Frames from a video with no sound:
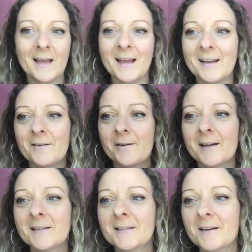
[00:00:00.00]

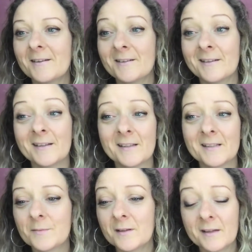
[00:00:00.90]
Anyways, uh,
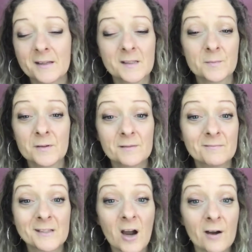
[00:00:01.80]
it's like it's
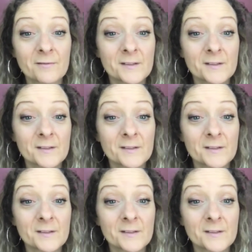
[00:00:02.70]
been tough.